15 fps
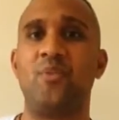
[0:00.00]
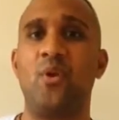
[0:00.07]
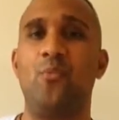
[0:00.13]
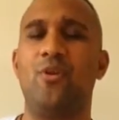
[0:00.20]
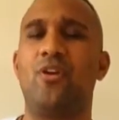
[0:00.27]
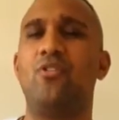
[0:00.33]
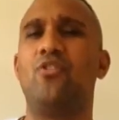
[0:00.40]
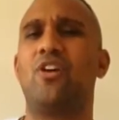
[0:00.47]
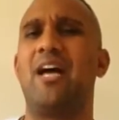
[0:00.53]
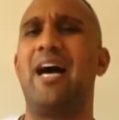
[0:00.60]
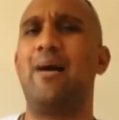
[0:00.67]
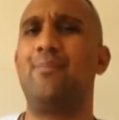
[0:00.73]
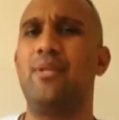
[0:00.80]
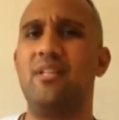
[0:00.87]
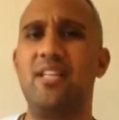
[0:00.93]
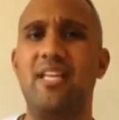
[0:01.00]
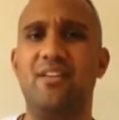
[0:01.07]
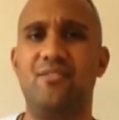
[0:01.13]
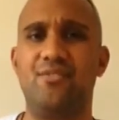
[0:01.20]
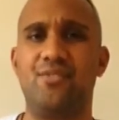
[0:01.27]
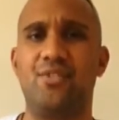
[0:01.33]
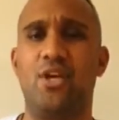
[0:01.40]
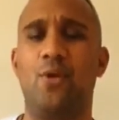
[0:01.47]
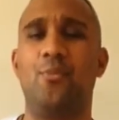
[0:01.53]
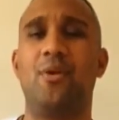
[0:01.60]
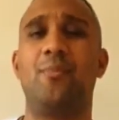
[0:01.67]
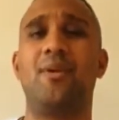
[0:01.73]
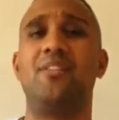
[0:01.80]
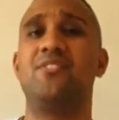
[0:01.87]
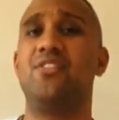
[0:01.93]
We can look at our beliefs and we can
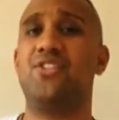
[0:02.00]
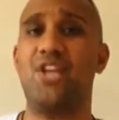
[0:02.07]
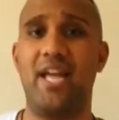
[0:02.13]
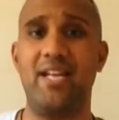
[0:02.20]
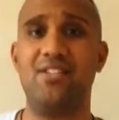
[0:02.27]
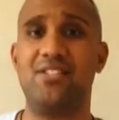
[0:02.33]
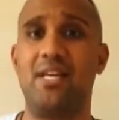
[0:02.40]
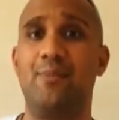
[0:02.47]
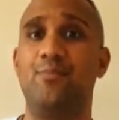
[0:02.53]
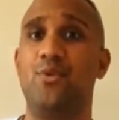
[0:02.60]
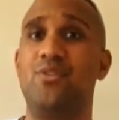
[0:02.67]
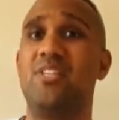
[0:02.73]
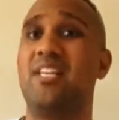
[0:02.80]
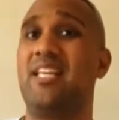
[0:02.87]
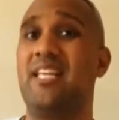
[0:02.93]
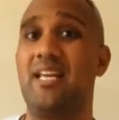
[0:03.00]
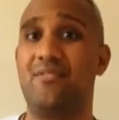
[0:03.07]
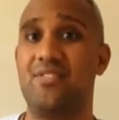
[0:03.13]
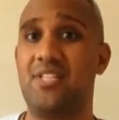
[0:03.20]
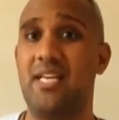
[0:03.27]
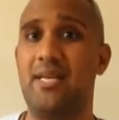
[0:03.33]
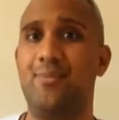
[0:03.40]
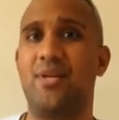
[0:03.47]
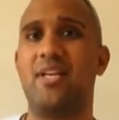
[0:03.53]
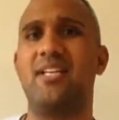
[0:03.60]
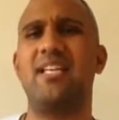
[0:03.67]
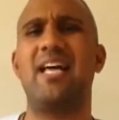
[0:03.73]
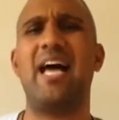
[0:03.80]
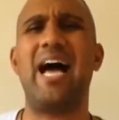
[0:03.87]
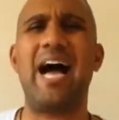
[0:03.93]
begin to change them using EFT,
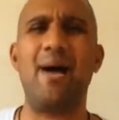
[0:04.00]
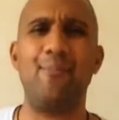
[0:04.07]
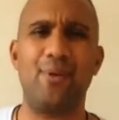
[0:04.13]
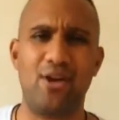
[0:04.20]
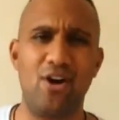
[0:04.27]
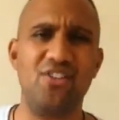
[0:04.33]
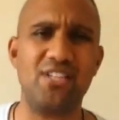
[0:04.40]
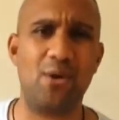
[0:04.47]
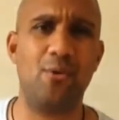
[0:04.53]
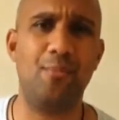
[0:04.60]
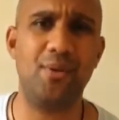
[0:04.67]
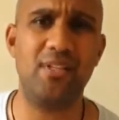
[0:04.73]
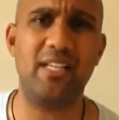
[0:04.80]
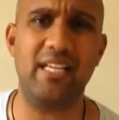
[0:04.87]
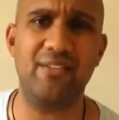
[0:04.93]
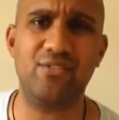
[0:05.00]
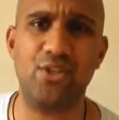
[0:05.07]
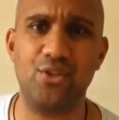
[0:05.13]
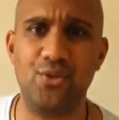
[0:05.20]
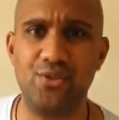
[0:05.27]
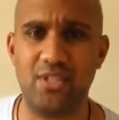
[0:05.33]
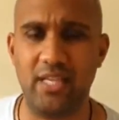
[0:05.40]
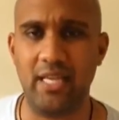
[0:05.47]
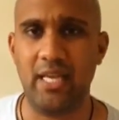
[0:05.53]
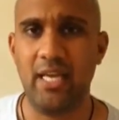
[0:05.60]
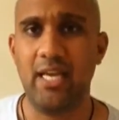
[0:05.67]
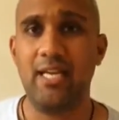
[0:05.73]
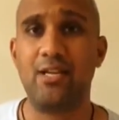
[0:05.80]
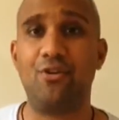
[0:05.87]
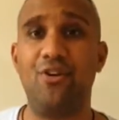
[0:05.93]
because our beliefs are usually
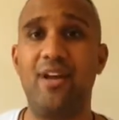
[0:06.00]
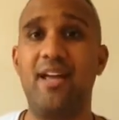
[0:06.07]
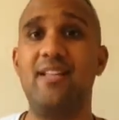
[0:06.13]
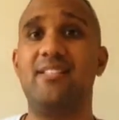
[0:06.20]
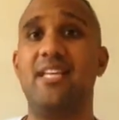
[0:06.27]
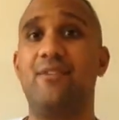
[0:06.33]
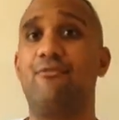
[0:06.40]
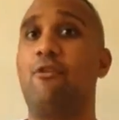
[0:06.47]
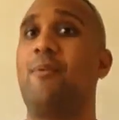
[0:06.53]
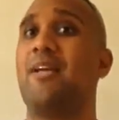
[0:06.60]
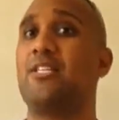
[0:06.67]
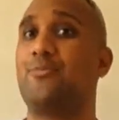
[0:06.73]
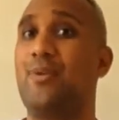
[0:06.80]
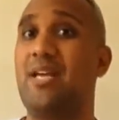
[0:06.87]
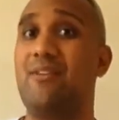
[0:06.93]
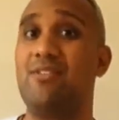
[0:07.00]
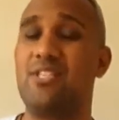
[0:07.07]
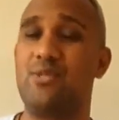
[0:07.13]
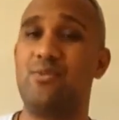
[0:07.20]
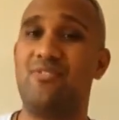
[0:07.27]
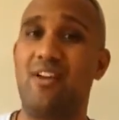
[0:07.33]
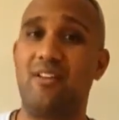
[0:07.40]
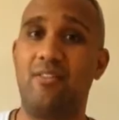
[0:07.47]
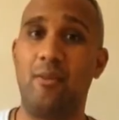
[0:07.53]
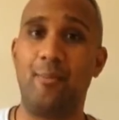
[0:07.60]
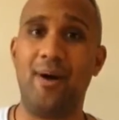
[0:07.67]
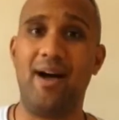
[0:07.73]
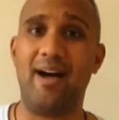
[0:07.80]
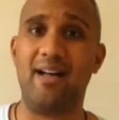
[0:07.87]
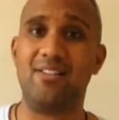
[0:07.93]
created from experiences we've had in the
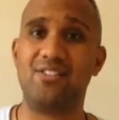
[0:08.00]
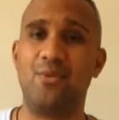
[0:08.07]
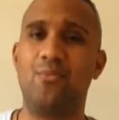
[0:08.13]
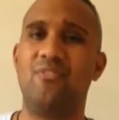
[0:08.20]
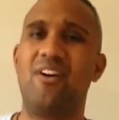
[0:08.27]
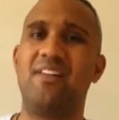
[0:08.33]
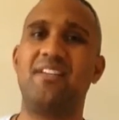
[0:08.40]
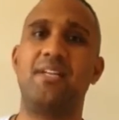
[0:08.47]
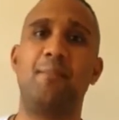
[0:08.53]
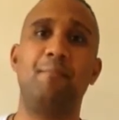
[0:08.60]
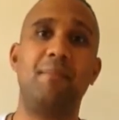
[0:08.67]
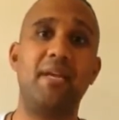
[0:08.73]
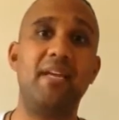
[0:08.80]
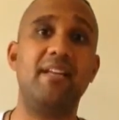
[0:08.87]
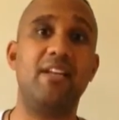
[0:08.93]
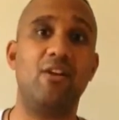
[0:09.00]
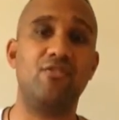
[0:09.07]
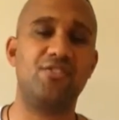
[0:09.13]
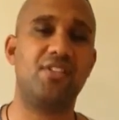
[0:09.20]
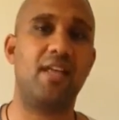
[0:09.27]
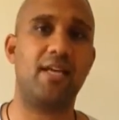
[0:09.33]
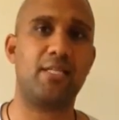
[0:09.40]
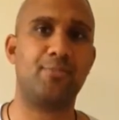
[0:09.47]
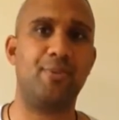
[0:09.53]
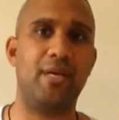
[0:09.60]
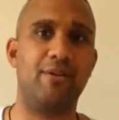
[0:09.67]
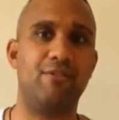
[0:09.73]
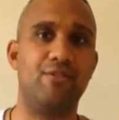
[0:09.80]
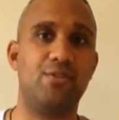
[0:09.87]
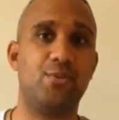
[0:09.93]
past, and we've added a meaning onto that
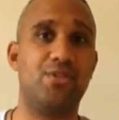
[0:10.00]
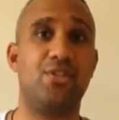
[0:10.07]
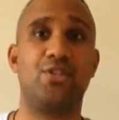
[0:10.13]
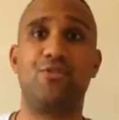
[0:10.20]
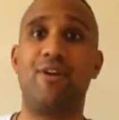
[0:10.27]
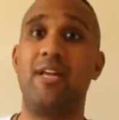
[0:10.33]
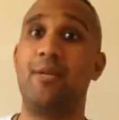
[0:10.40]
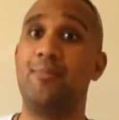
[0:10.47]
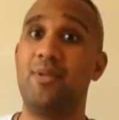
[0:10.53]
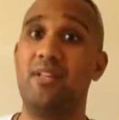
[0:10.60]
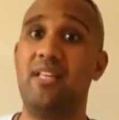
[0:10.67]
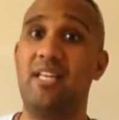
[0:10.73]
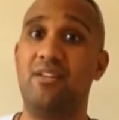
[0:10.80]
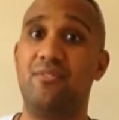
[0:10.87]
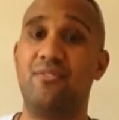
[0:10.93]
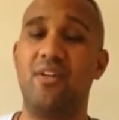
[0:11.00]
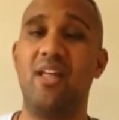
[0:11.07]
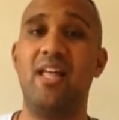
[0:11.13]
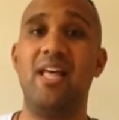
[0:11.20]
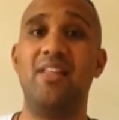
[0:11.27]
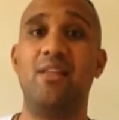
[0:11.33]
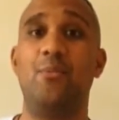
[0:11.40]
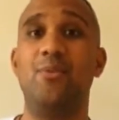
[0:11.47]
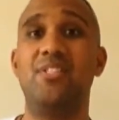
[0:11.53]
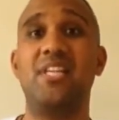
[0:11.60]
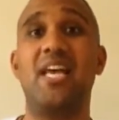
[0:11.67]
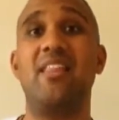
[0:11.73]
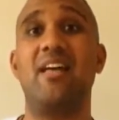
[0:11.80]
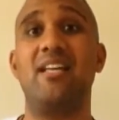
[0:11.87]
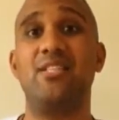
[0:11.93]
experience which has created a belief. Then we
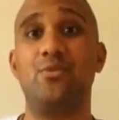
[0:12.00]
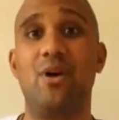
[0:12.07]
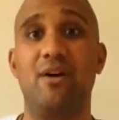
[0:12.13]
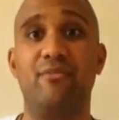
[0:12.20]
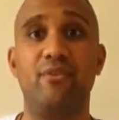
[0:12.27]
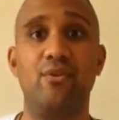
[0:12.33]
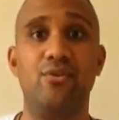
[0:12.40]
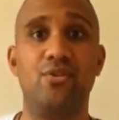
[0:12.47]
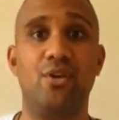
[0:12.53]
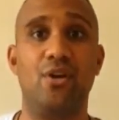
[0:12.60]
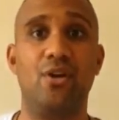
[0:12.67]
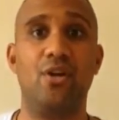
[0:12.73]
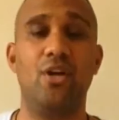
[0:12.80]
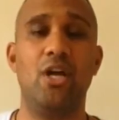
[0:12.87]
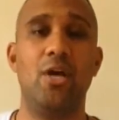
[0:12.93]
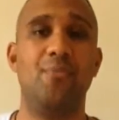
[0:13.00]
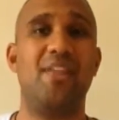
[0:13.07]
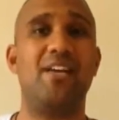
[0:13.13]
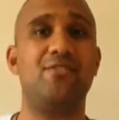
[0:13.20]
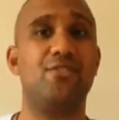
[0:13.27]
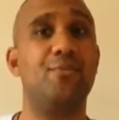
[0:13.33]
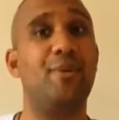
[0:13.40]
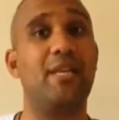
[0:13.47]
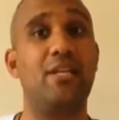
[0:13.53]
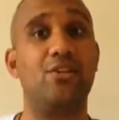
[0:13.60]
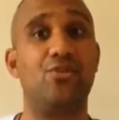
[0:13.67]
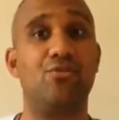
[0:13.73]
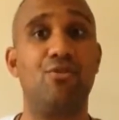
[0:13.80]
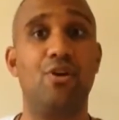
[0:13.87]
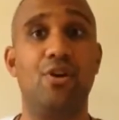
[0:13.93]
take that into our future. That doesn't mean it's
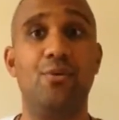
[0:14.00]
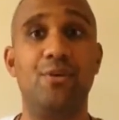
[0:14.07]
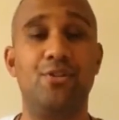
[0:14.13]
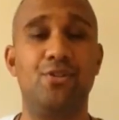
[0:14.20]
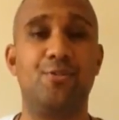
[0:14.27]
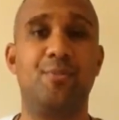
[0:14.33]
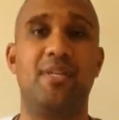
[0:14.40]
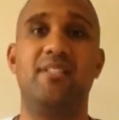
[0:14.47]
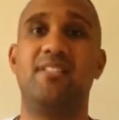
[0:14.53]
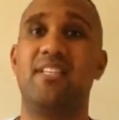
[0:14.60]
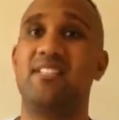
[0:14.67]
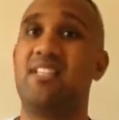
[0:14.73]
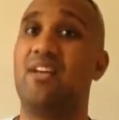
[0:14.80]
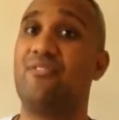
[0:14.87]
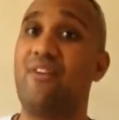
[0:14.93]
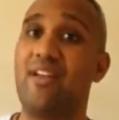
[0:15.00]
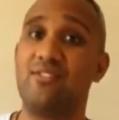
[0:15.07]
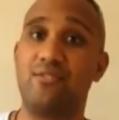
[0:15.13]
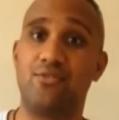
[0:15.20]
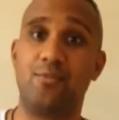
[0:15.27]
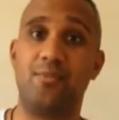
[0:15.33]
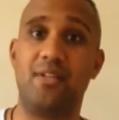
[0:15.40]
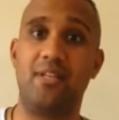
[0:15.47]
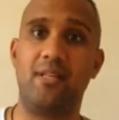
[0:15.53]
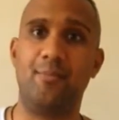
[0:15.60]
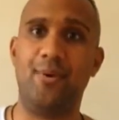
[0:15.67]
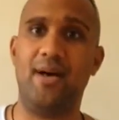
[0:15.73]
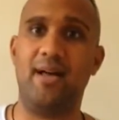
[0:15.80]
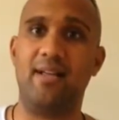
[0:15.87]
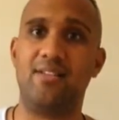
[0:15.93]
true, it just means it's the effect of something in the
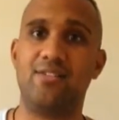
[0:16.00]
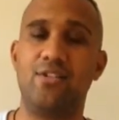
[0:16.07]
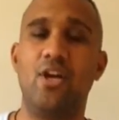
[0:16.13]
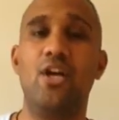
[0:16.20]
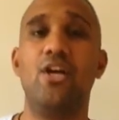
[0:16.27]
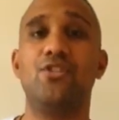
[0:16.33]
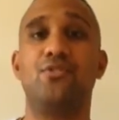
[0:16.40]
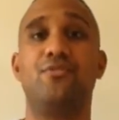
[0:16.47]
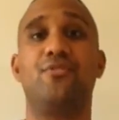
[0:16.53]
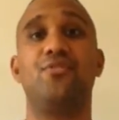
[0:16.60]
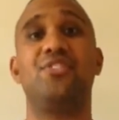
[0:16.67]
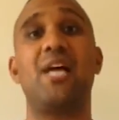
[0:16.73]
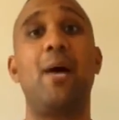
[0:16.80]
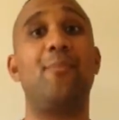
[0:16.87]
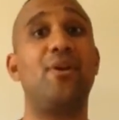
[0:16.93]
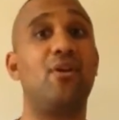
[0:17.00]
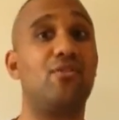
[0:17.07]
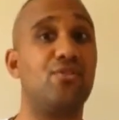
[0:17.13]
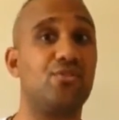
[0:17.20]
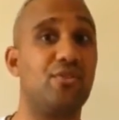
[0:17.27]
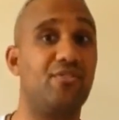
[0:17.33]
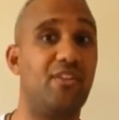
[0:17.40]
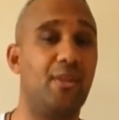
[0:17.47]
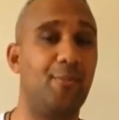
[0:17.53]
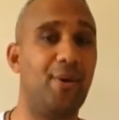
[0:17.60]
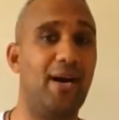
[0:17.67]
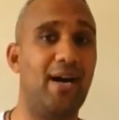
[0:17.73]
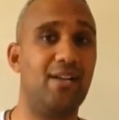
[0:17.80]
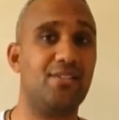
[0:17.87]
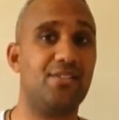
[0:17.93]
past. So through tapping on the stuff in the
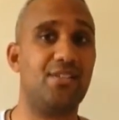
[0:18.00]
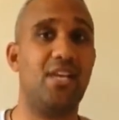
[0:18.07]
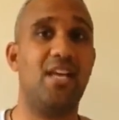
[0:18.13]
past,